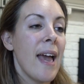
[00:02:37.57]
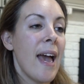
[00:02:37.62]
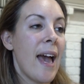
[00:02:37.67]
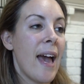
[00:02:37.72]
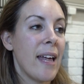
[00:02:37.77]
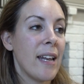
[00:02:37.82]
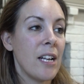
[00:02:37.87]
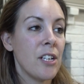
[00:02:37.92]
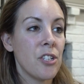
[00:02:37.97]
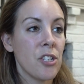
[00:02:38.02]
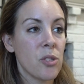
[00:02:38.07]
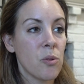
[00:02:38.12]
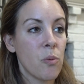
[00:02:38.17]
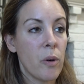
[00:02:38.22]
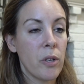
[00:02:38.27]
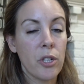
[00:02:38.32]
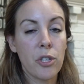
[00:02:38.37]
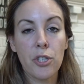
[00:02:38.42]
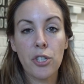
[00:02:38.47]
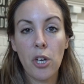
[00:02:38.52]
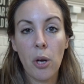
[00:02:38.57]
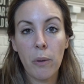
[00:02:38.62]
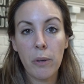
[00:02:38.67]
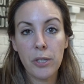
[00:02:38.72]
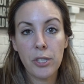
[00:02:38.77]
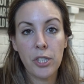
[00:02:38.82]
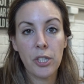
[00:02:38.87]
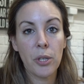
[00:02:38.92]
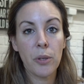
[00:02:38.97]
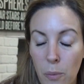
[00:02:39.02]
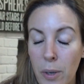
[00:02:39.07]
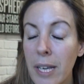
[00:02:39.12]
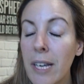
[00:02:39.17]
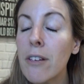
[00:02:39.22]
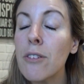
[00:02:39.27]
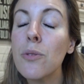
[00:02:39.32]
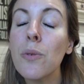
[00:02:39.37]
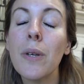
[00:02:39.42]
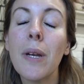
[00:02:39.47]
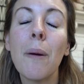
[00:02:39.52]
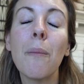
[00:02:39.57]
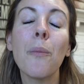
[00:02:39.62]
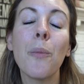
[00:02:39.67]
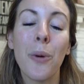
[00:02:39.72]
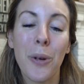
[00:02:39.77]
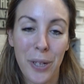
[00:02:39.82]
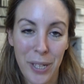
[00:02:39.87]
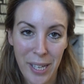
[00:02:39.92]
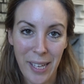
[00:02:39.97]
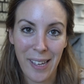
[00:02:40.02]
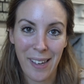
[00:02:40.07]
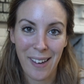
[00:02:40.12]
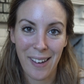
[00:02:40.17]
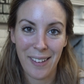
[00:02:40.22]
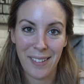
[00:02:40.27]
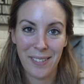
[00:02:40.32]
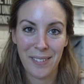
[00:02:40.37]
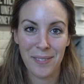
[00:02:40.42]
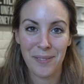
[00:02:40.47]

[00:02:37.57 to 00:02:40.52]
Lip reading: And I just want to show it to you. Well, here's what I'm working on.